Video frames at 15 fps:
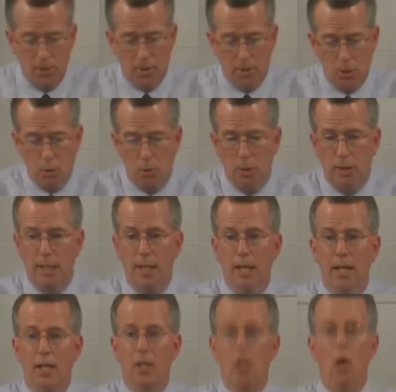then there's really
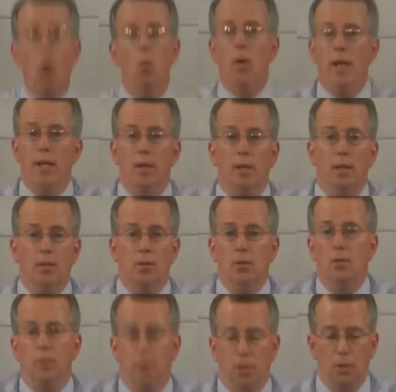no way you can
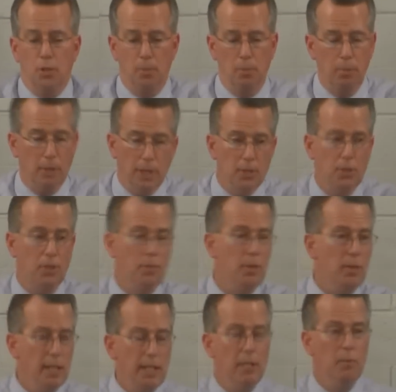do this and please Him.
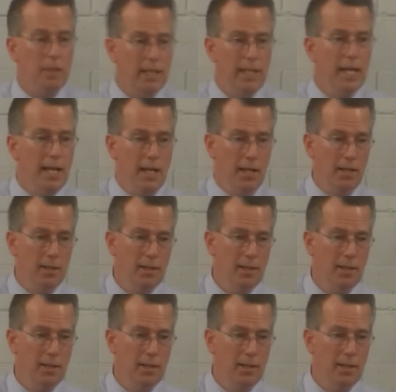You need to begin